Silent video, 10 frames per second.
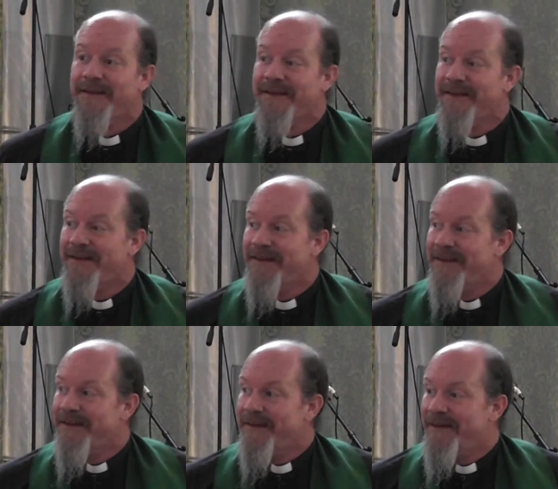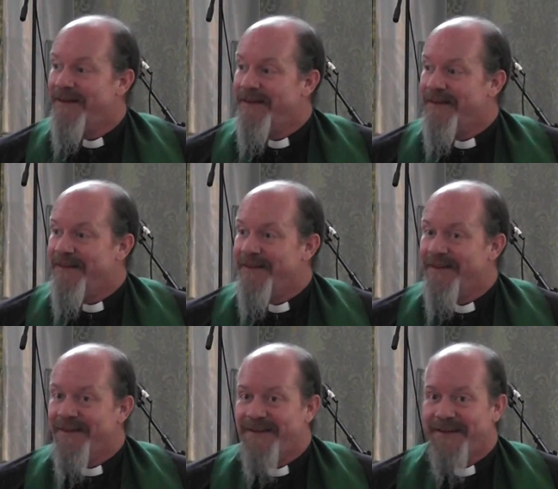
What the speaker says: Nobody speaks.